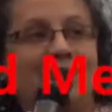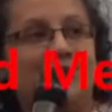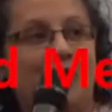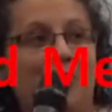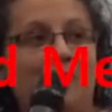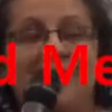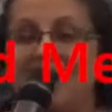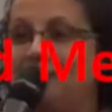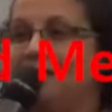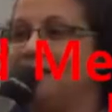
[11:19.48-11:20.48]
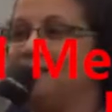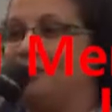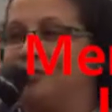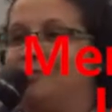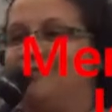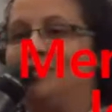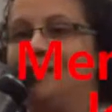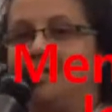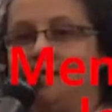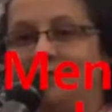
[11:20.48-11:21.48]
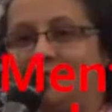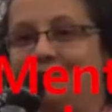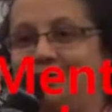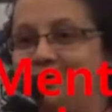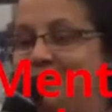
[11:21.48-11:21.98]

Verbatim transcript: So maybe it's not going to be very easy for you to